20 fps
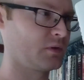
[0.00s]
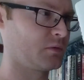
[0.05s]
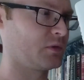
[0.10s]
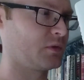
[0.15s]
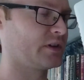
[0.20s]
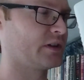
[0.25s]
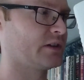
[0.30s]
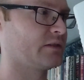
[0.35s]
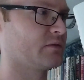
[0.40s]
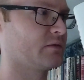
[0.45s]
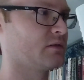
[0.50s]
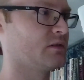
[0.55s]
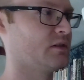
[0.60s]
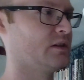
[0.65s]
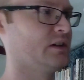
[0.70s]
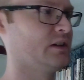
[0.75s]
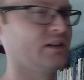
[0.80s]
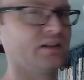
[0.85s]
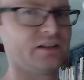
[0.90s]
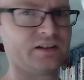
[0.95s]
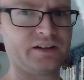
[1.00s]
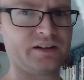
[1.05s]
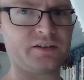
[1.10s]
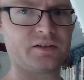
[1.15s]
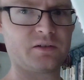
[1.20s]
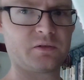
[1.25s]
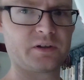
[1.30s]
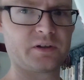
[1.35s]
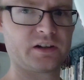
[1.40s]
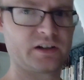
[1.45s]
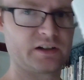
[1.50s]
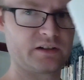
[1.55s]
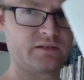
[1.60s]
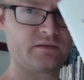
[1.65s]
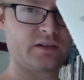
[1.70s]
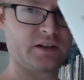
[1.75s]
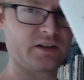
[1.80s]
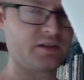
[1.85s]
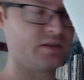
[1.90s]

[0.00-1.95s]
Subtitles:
or whatever. It's okay.